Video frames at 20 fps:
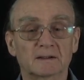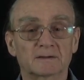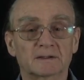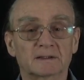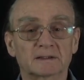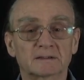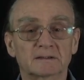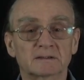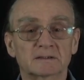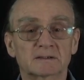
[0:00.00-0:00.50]

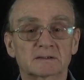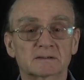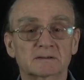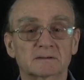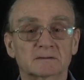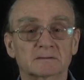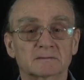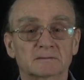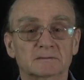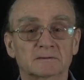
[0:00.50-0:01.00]
that
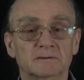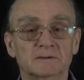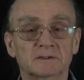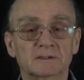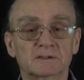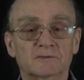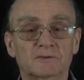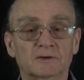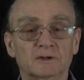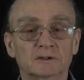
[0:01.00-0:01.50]
is
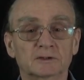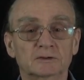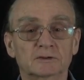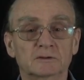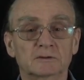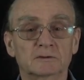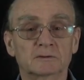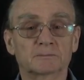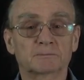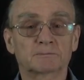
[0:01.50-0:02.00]
this
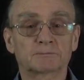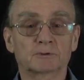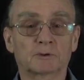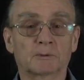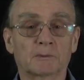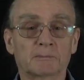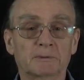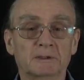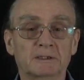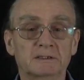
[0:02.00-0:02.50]
function, the
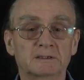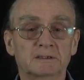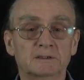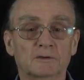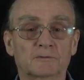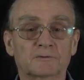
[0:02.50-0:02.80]
probability